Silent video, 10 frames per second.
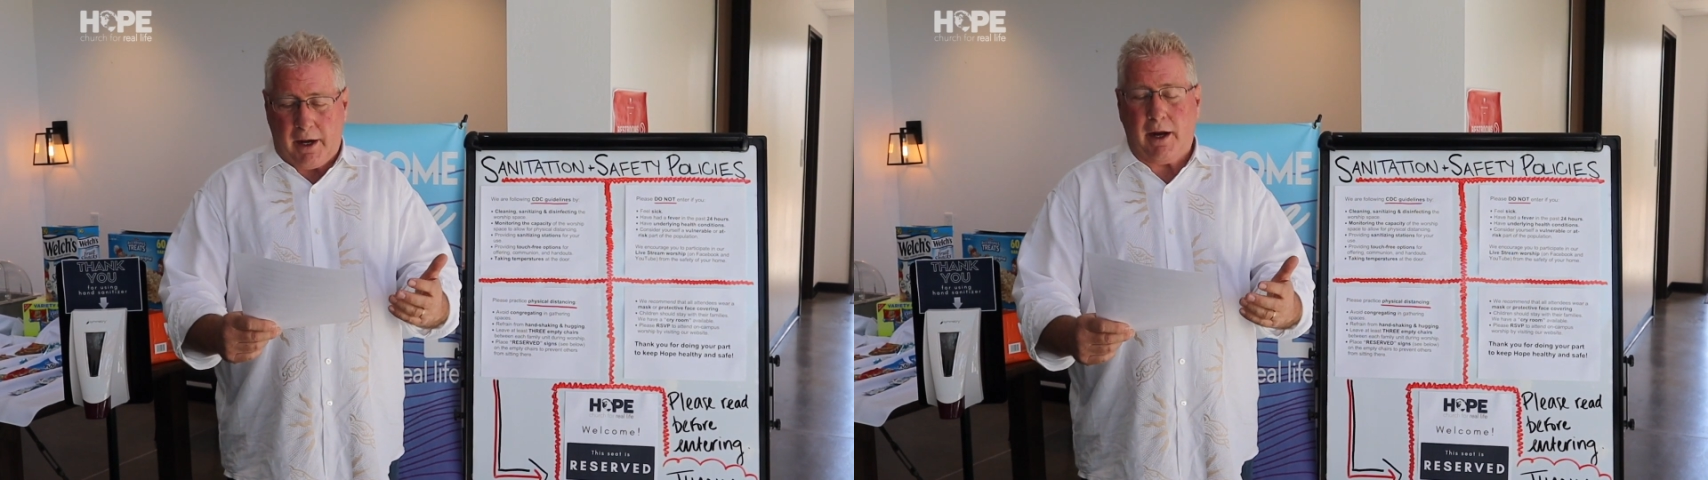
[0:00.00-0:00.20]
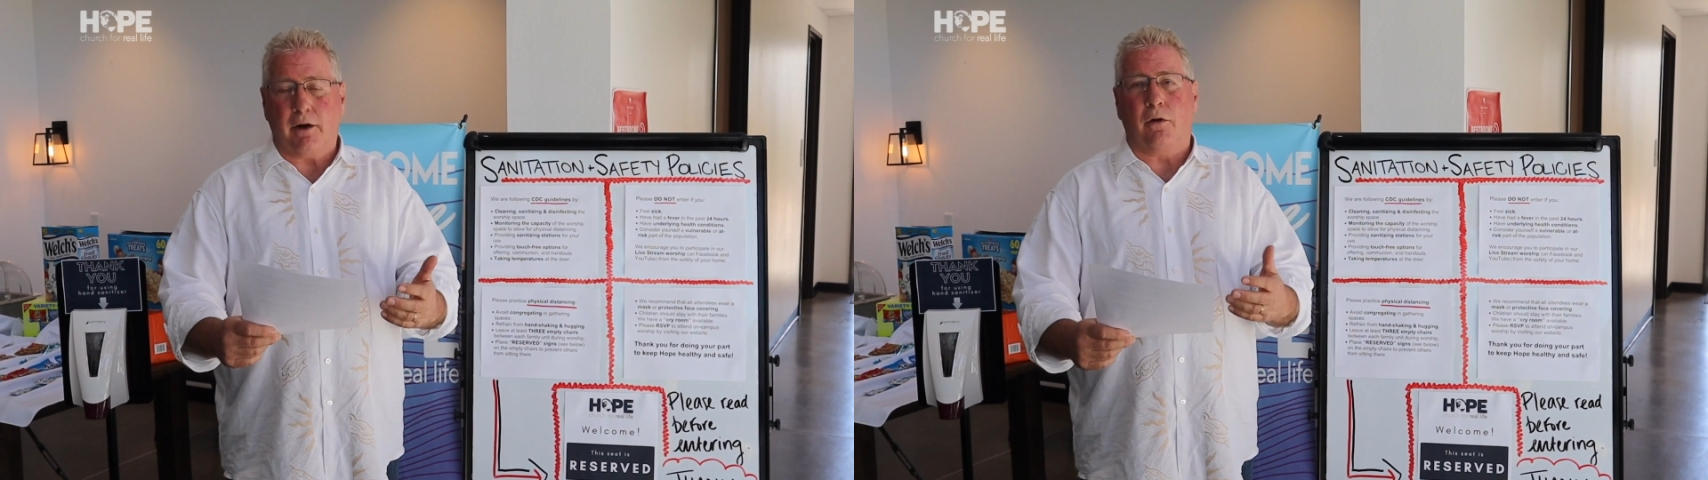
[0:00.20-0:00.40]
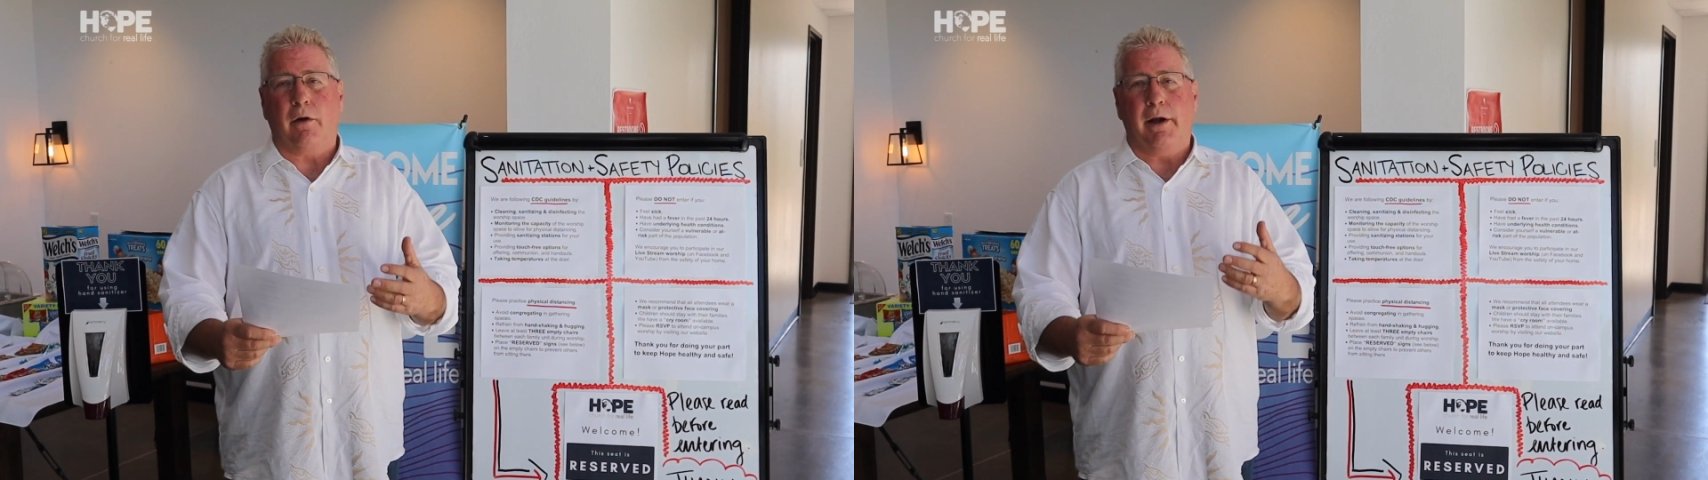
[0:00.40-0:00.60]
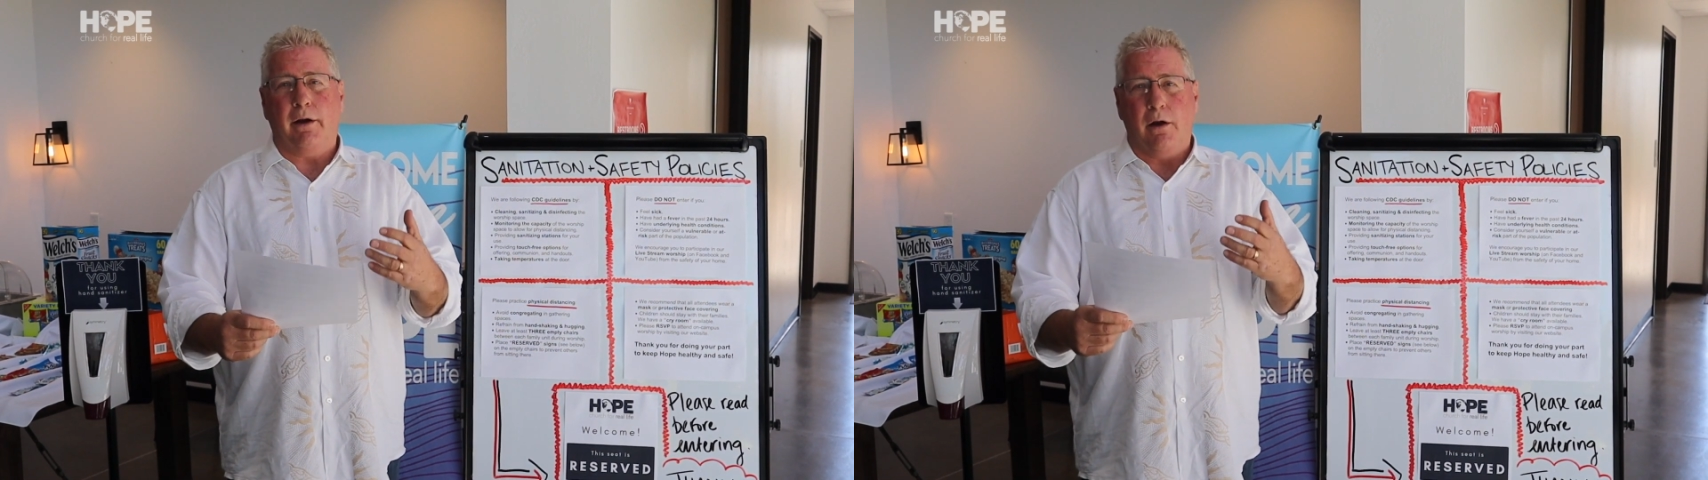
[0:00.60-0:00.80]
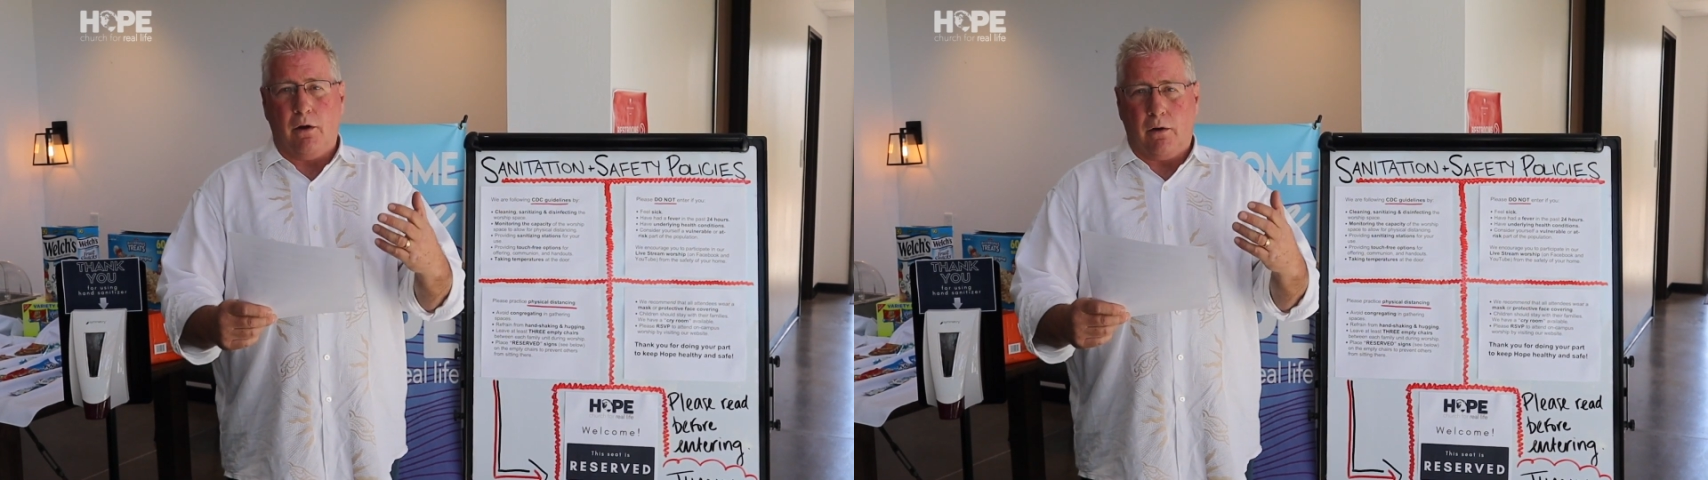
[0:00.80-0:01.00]
category
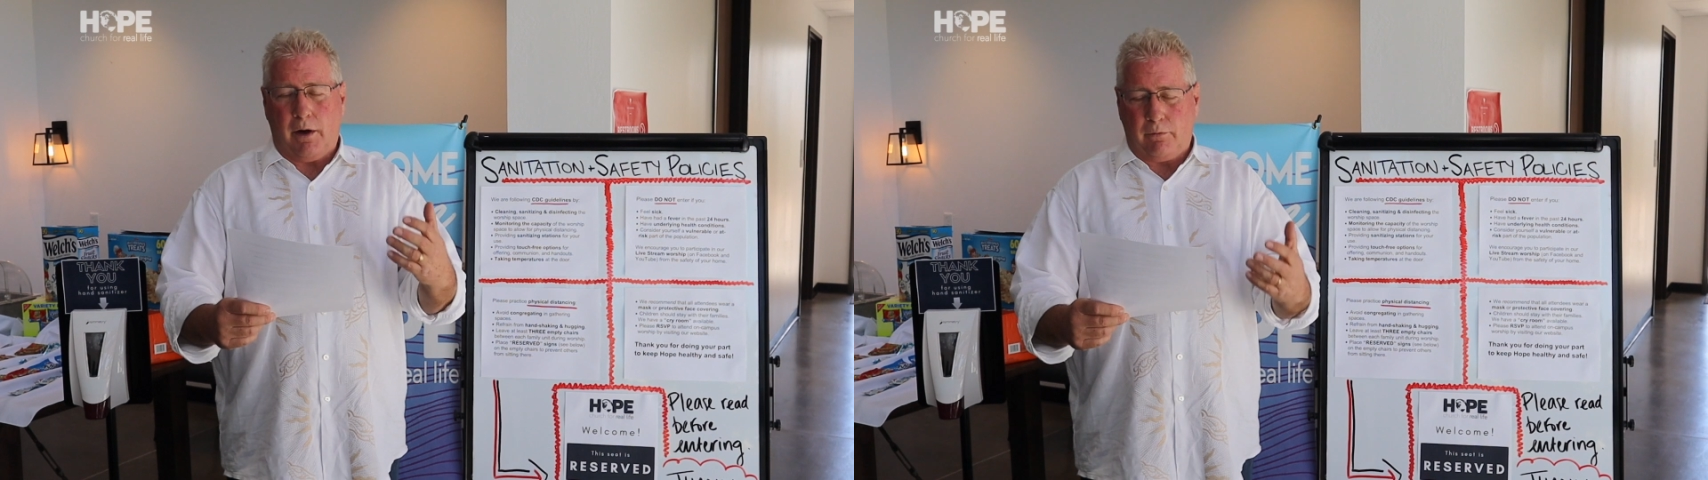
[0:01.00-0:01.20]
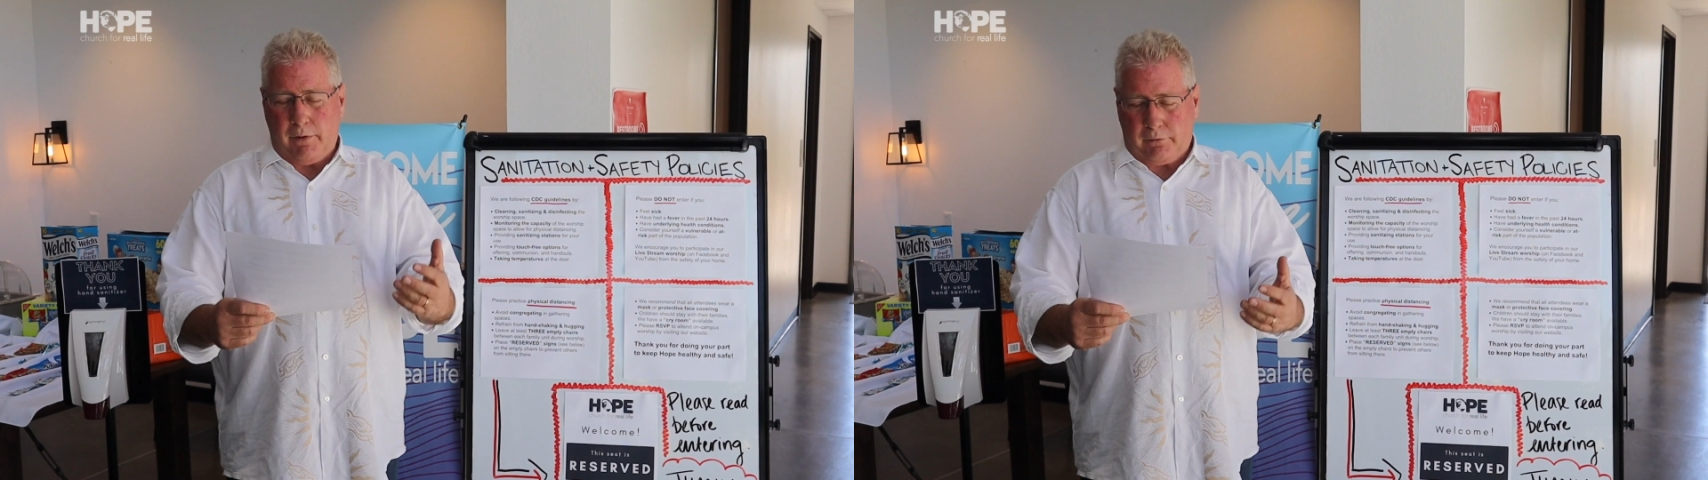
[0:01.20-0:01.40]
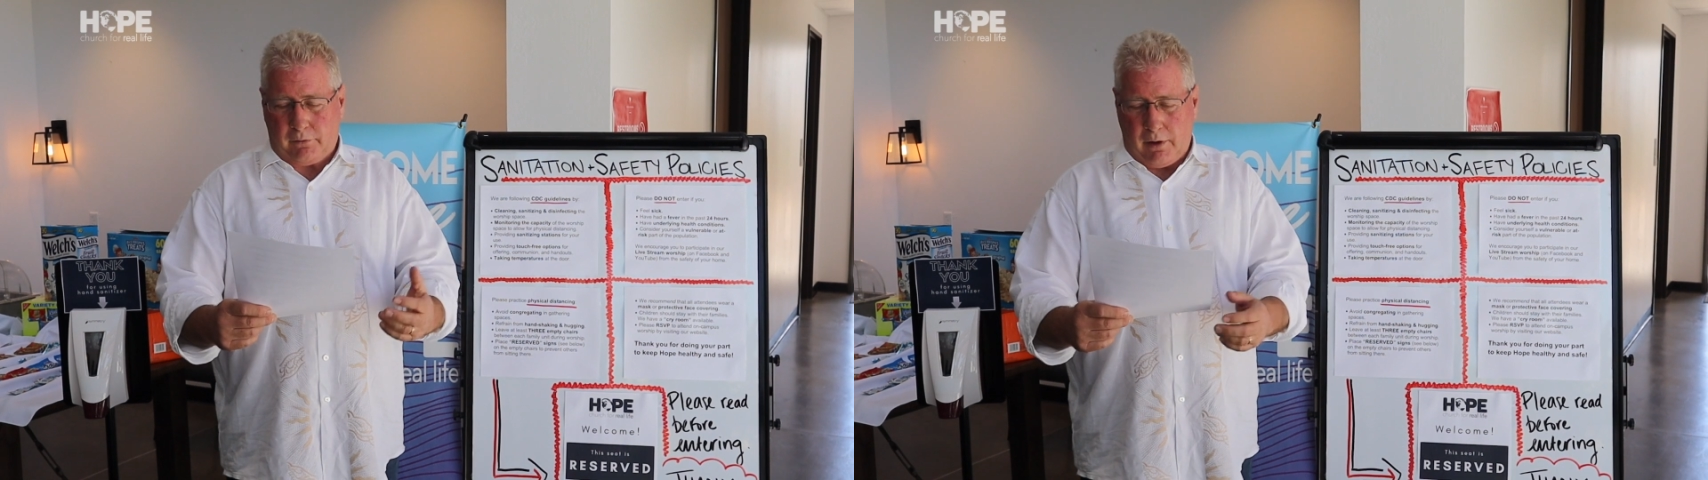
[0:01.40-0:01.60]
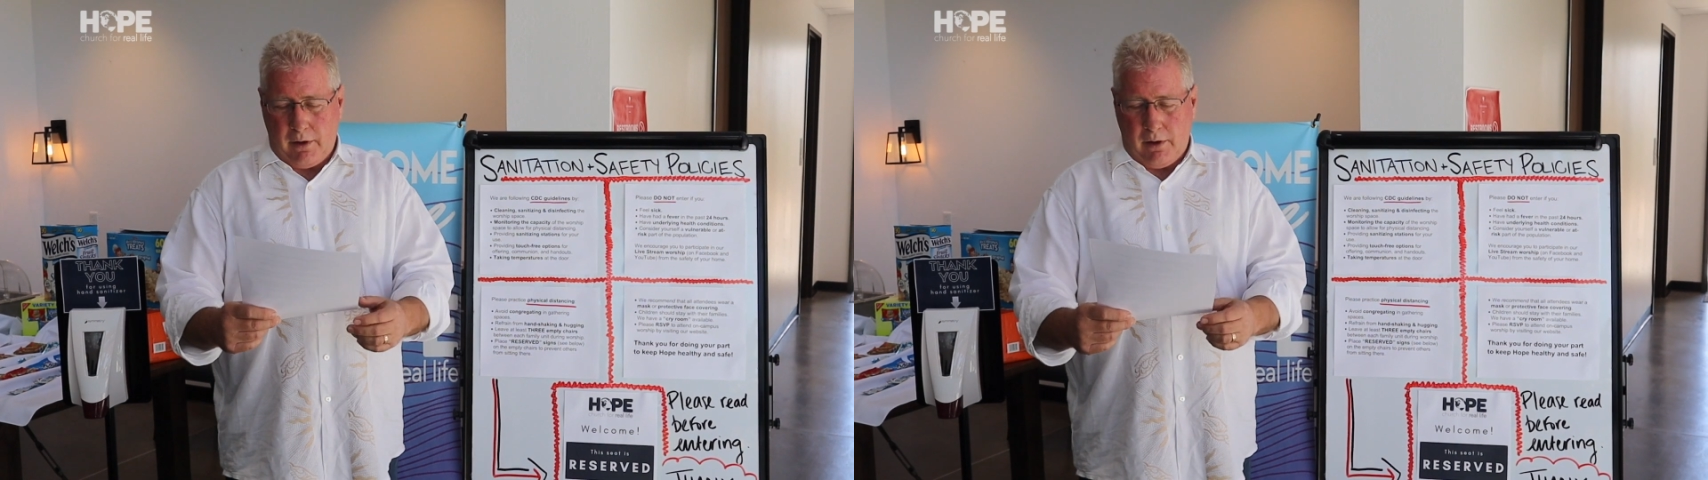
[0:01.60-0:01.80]
or at risk